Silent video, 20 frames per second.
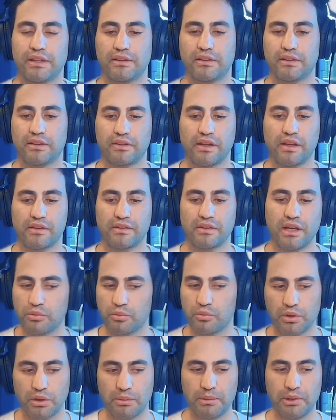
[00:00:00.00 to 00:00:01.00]
success.
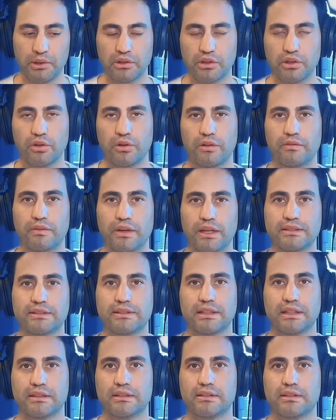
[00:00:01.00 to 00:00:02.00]
What about your
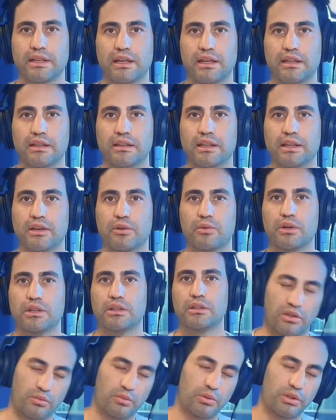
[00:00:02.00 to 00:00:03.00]
investing side? Like,
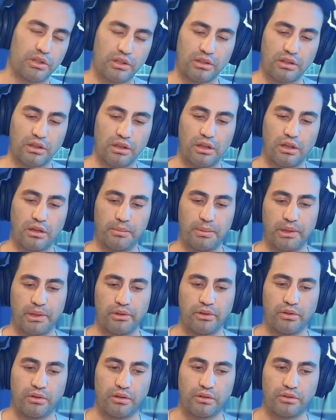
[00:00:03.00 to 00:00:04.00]
what we talked a lot about
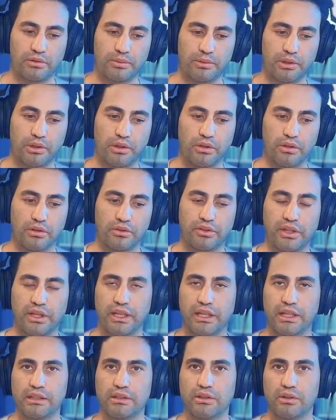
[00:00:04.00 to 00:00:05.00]
your entrepreneurial
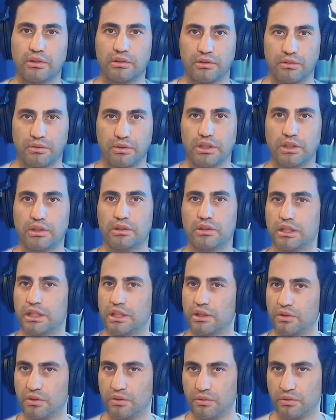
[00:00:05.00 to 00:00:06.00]
side and your career and
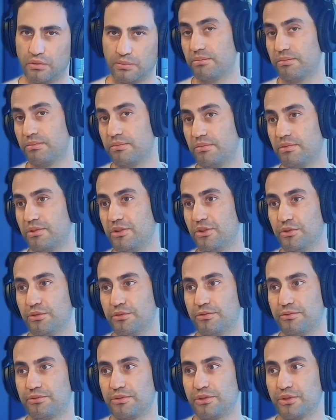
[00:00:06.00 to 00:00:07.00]
how you're
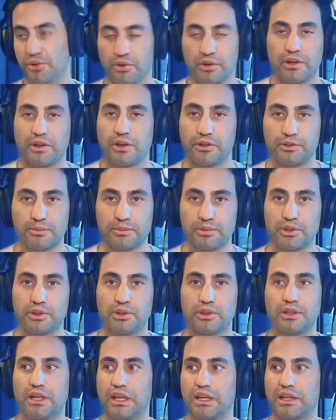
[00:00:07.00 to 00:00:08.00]
an
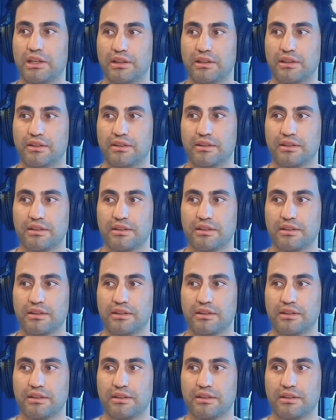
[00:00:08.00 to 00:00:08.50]
entrepreneur, and